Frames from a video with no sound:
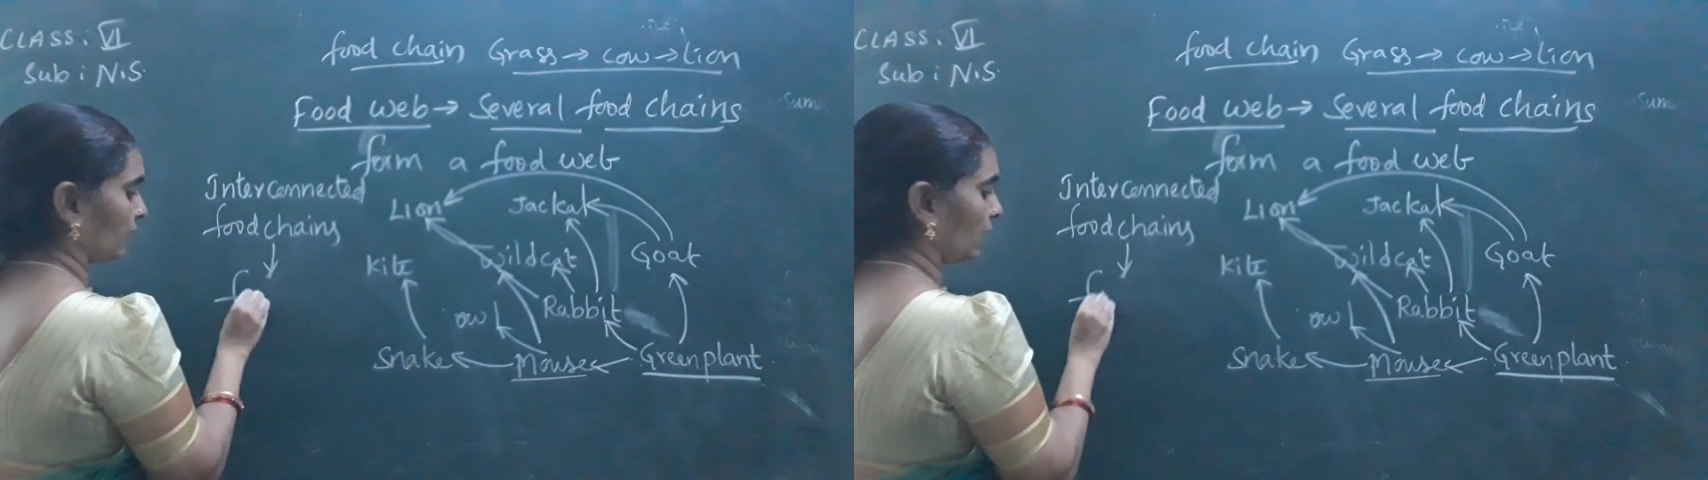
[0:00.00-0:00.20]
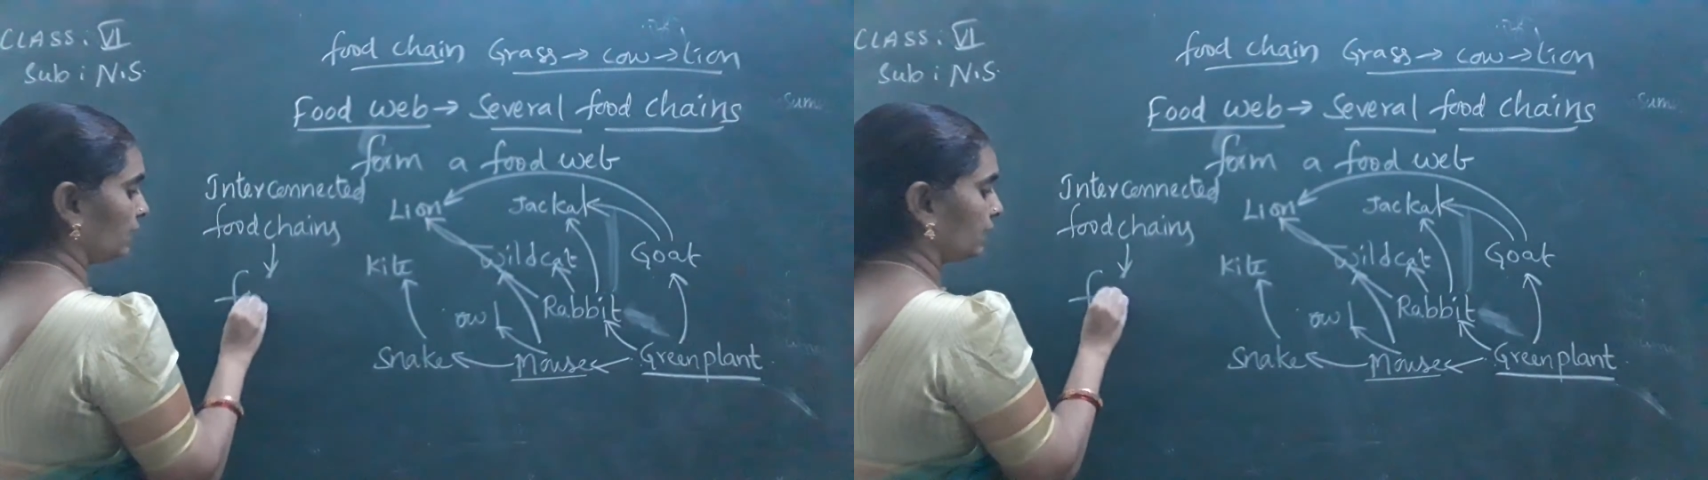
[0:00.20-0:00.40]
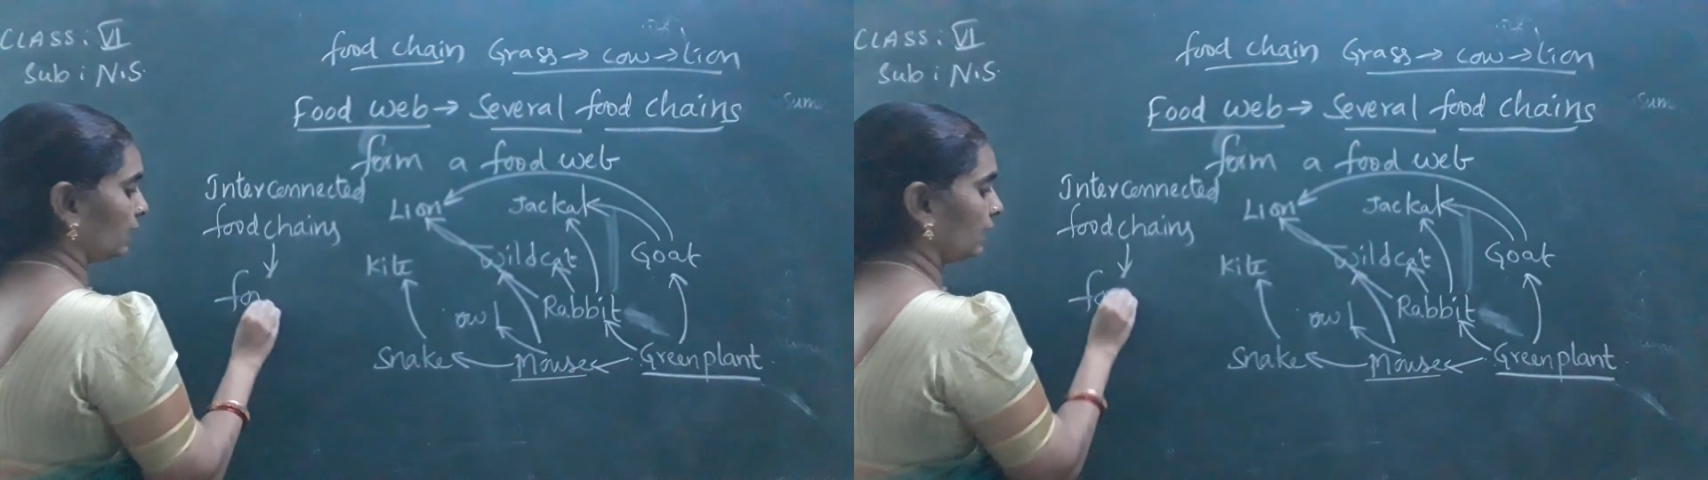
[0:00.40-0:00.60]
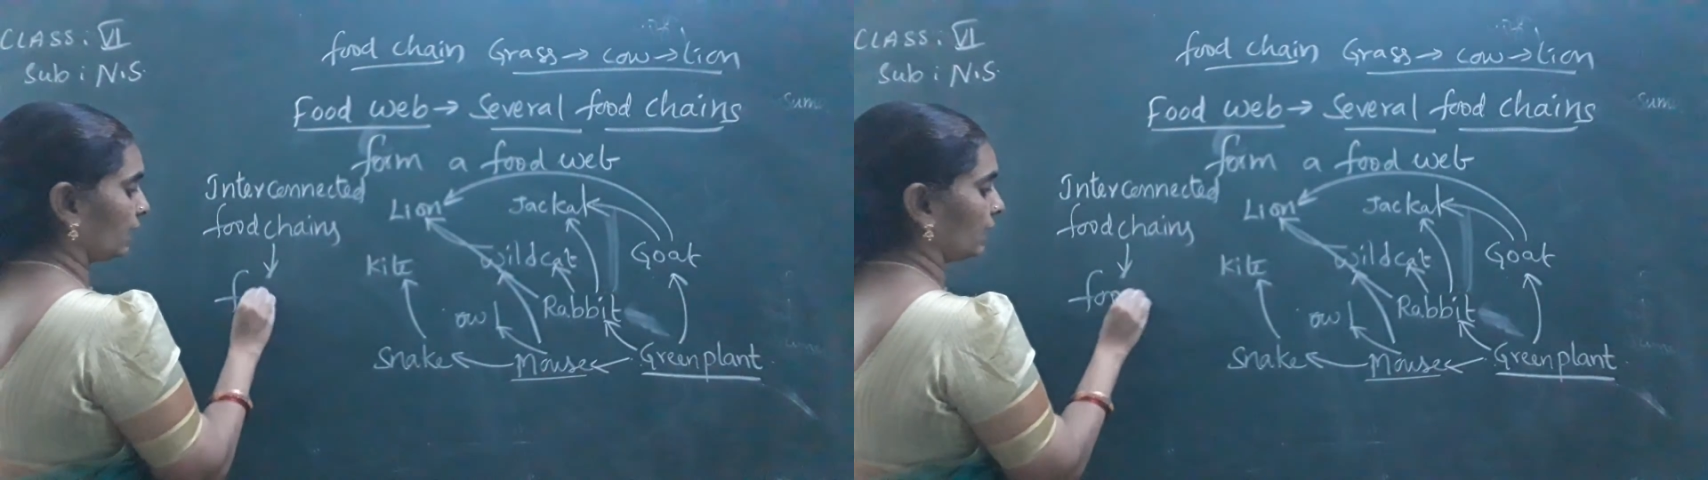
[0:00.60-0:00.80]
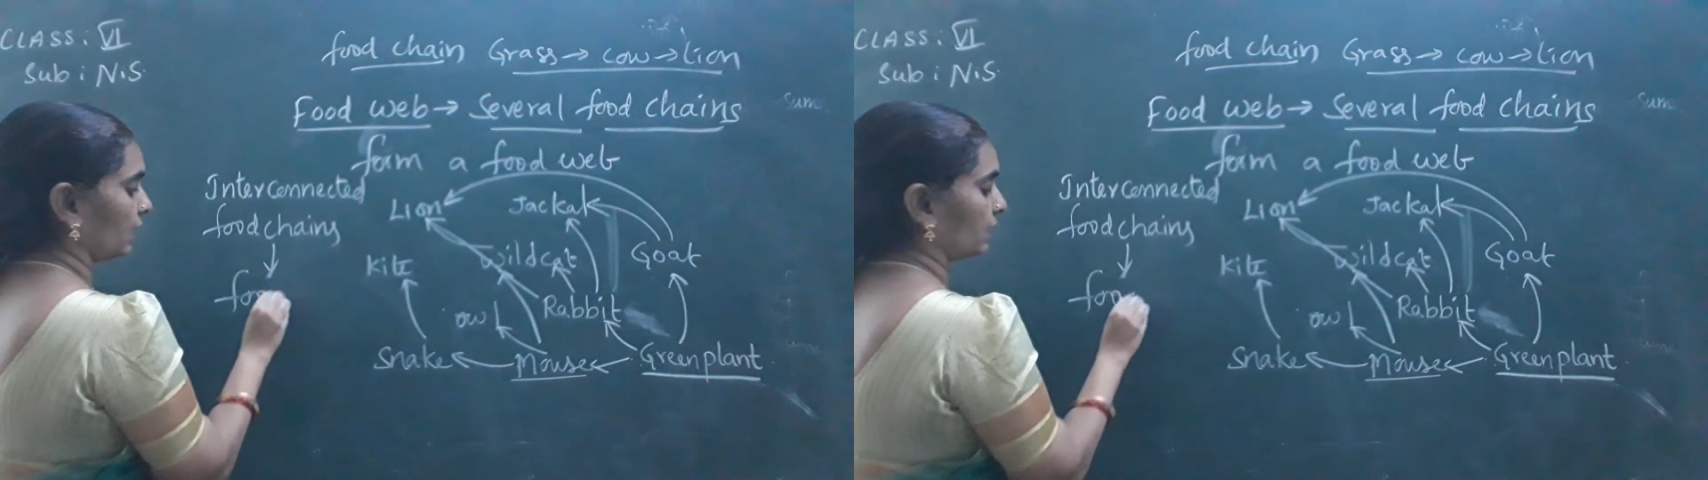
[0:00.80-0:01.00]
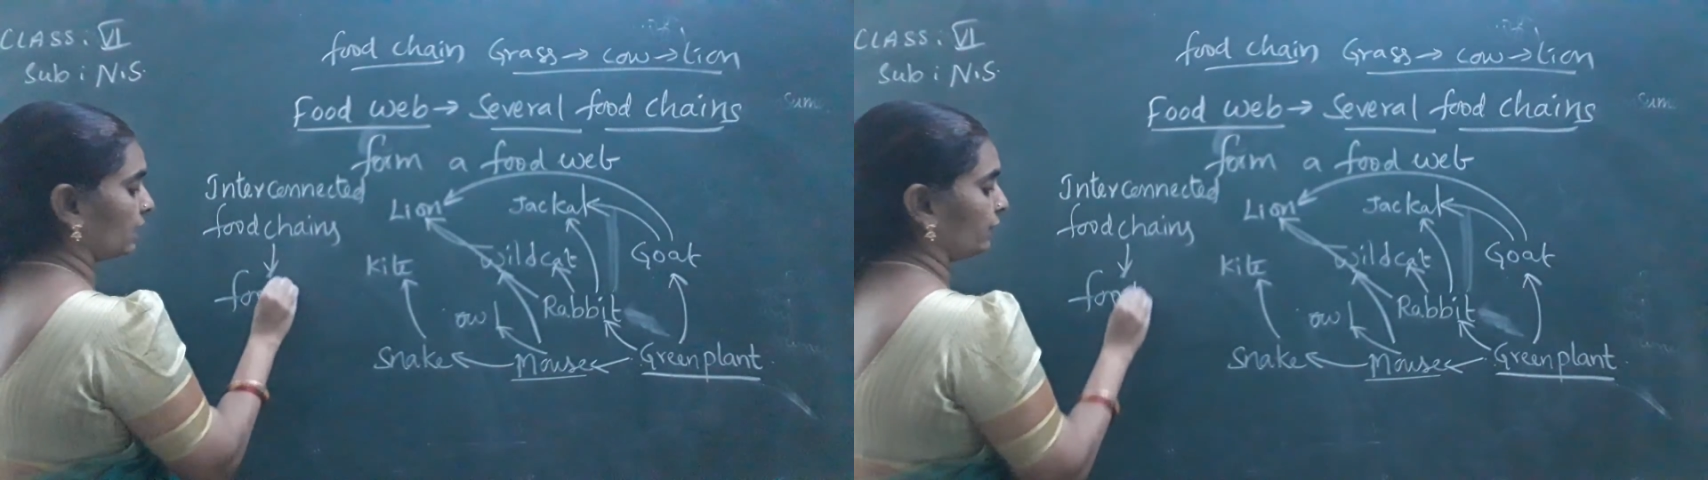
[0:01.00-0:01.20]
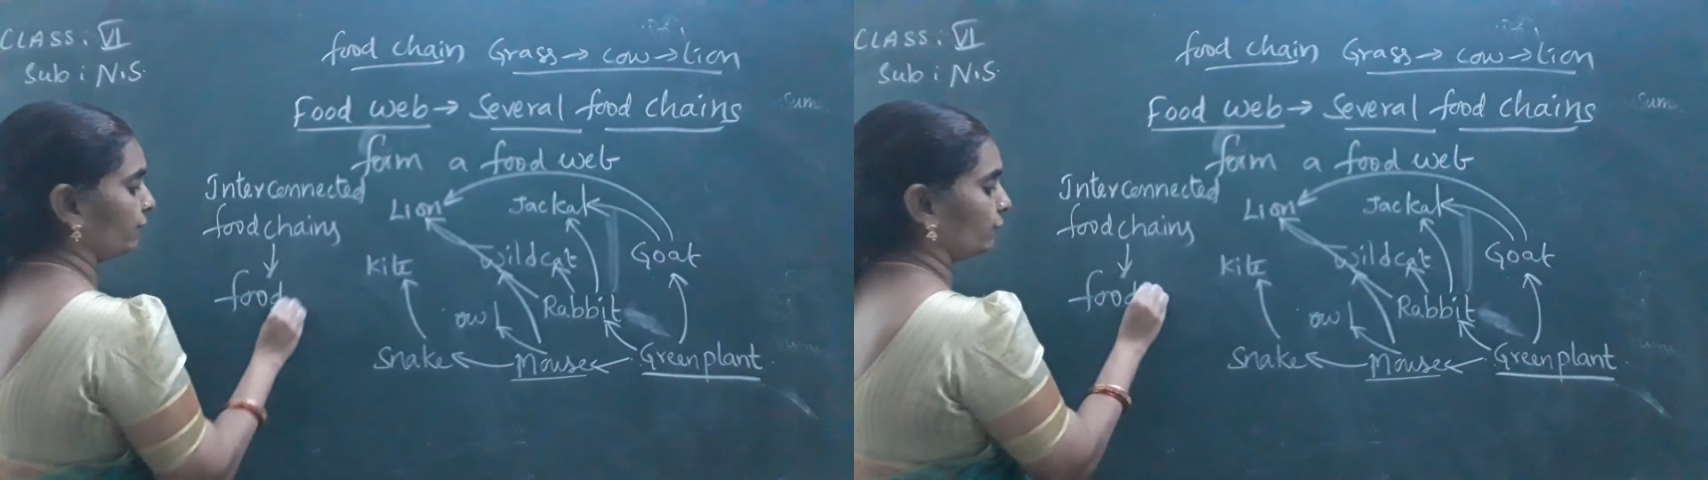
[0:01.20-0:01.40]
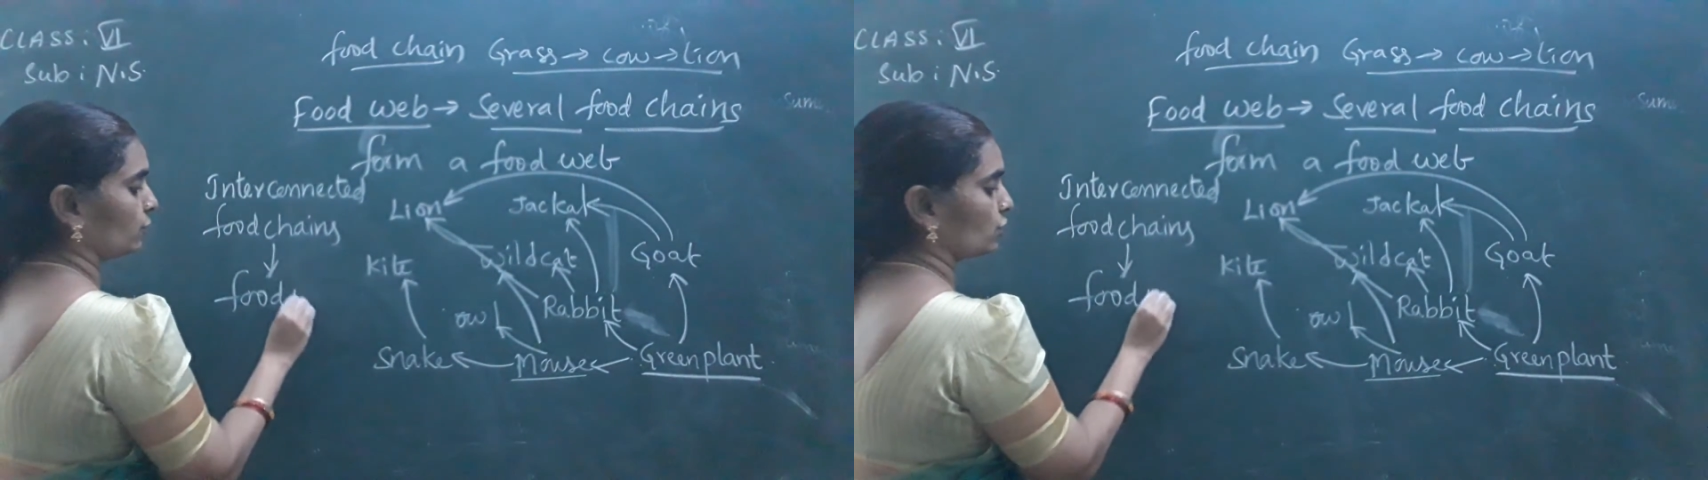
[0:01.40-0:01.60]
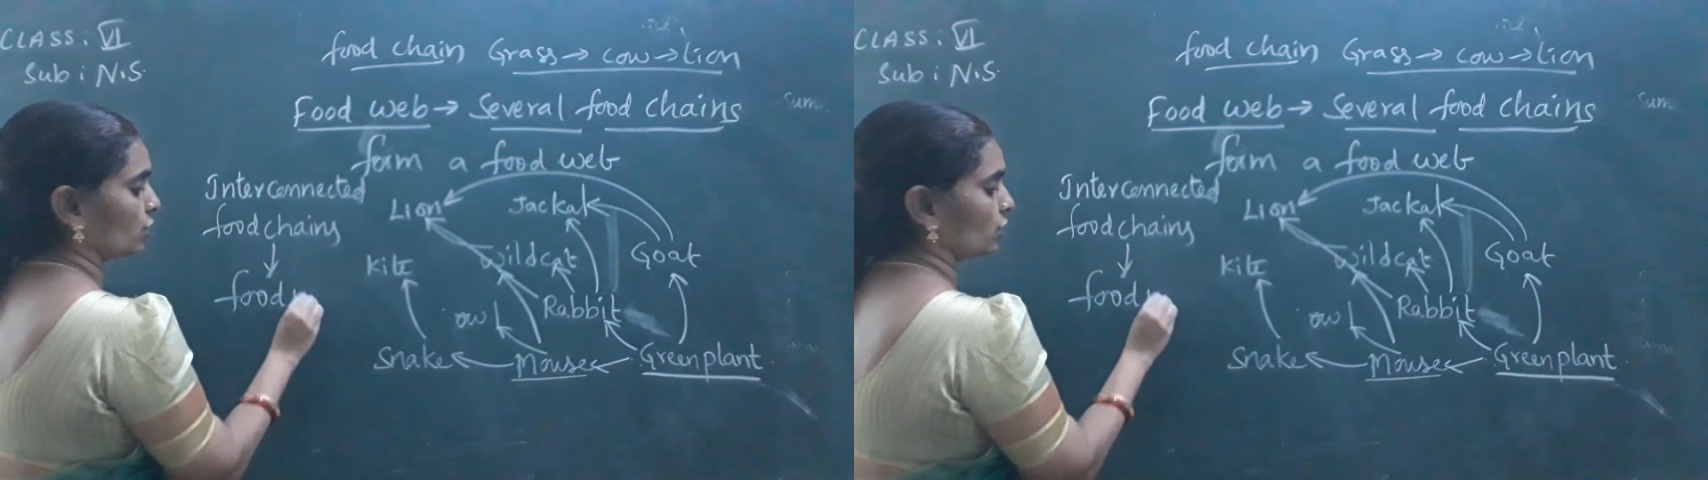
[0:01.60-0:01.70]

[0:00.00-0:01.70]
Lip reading: Interconnected food